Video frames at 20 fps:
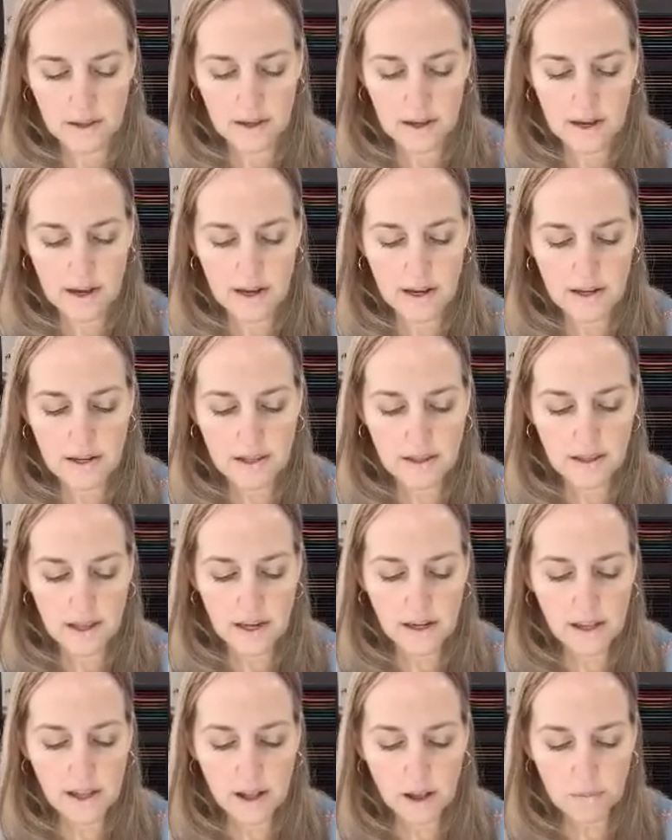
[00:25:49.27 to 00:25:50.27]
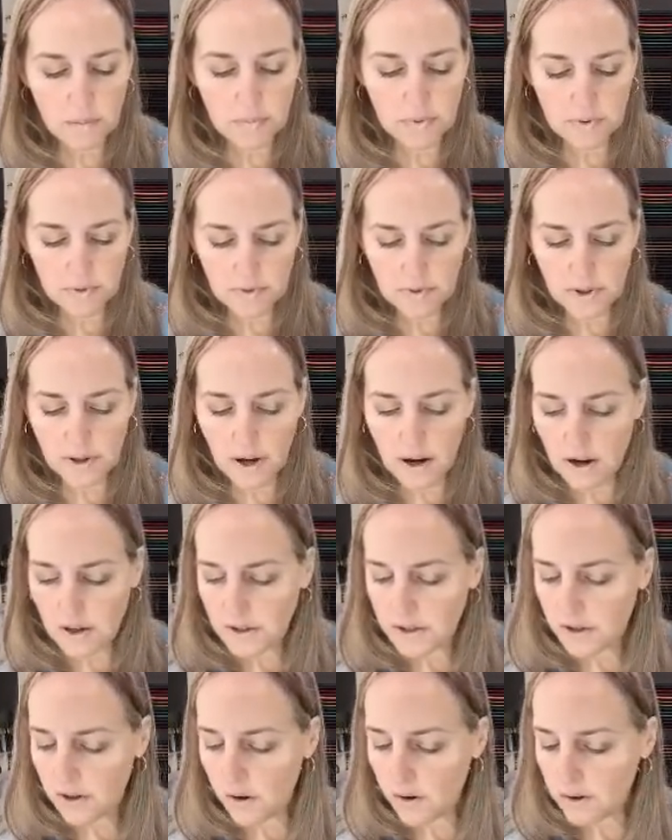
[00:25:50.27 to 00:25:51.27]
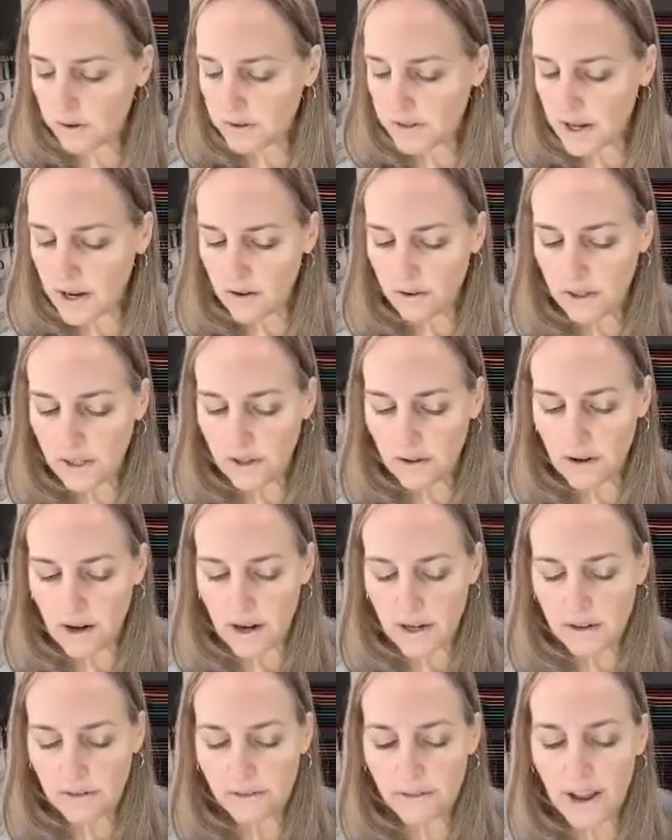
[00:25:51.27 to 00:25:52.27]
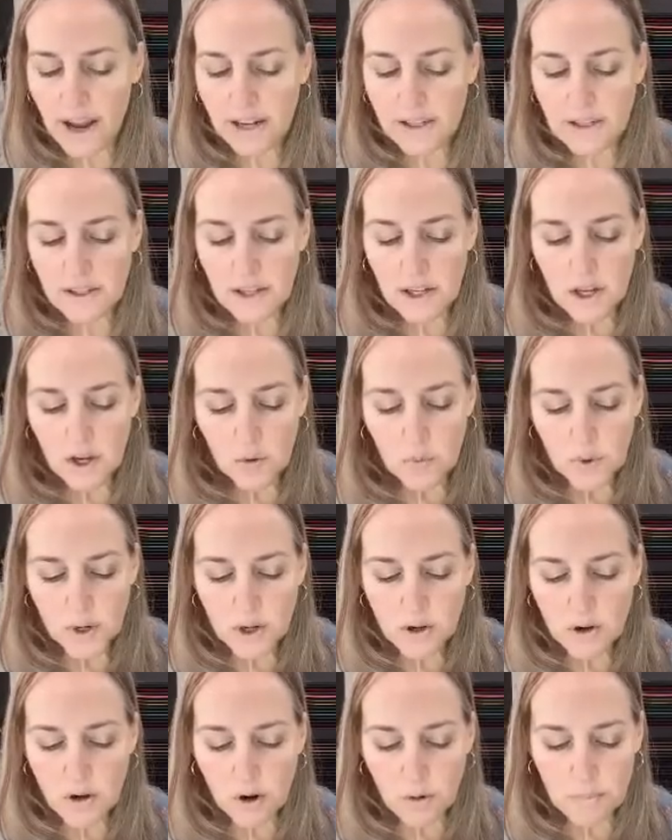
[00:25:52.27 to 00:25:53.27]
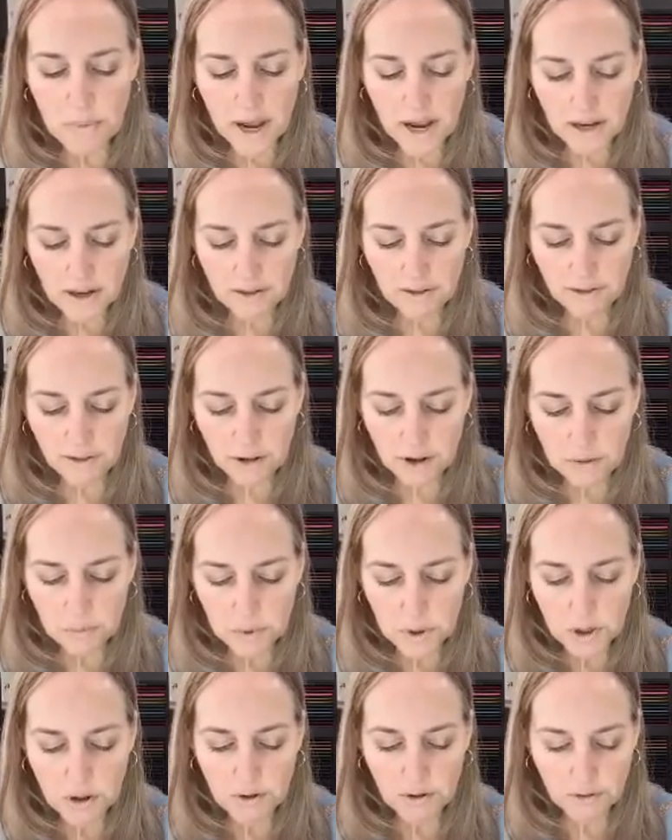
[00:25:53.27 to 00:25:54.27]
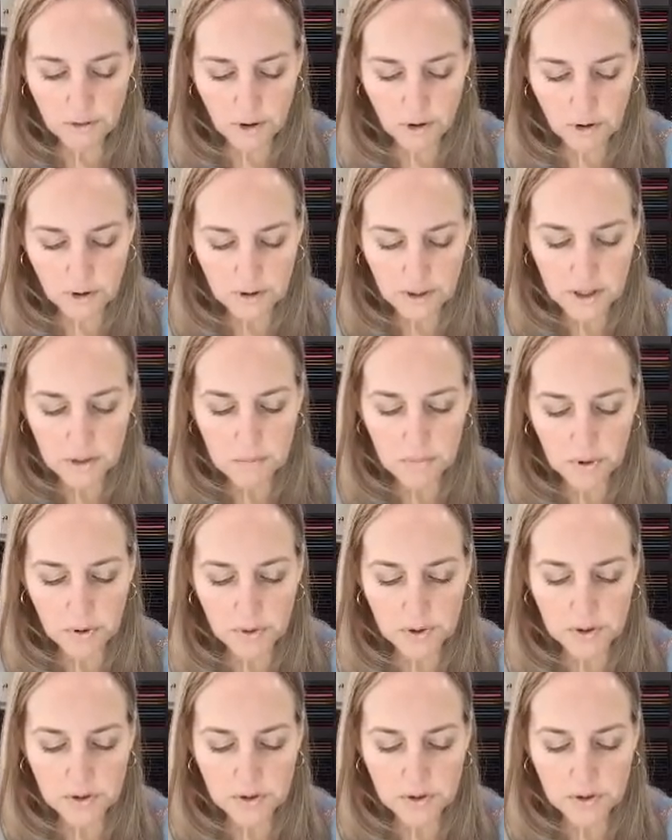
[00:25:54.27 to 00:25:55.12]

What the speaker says: Okay, that'll help the card to hold down later on. In fact, when you go back and forth, when you fold in both